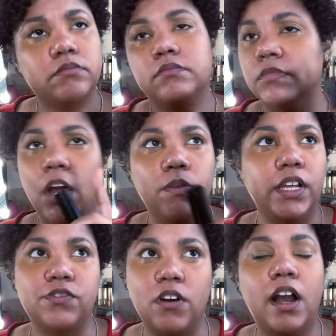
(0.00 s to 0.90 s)
No, that's
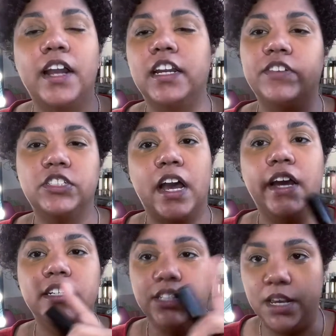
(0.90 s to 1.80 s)
wrong. I never tried
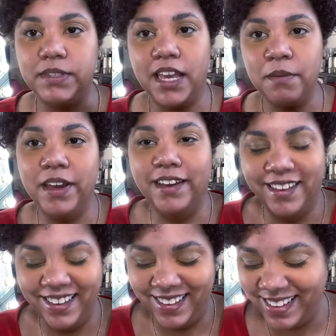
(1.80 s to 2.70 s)
Shape Tape,
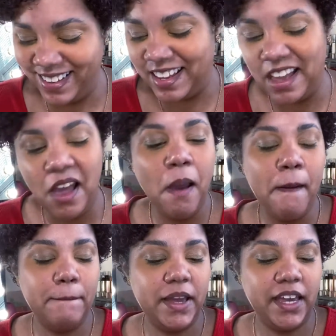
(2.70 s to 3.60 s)

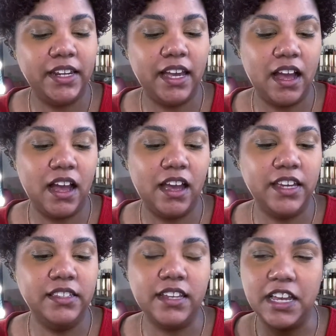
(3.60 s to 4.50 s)
but it
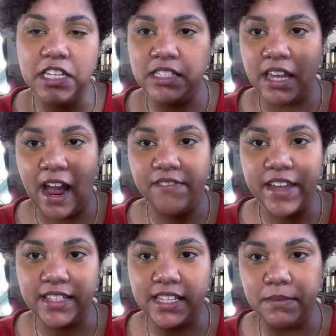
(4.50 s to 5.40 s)
does have that
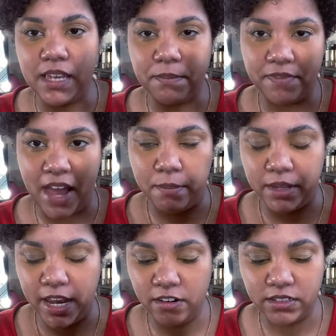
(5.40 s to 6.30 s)
same type of
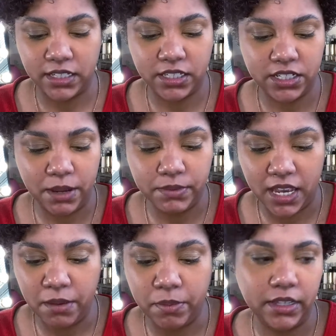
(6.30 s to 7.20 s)
applicators like the Shape
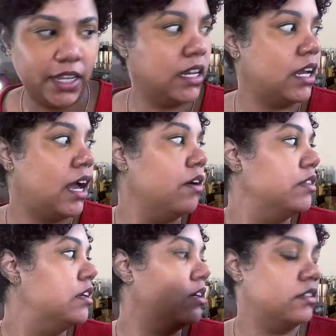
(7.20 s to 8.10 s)
Tape and like how
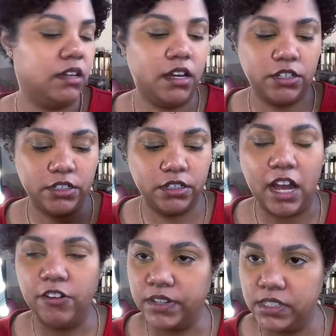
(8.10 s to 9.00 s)
the other
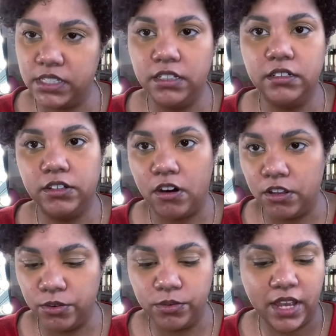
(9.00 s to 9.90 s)
e.l.f. concealer and all
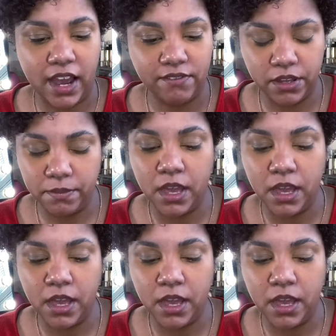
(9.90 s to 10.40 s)
those have them.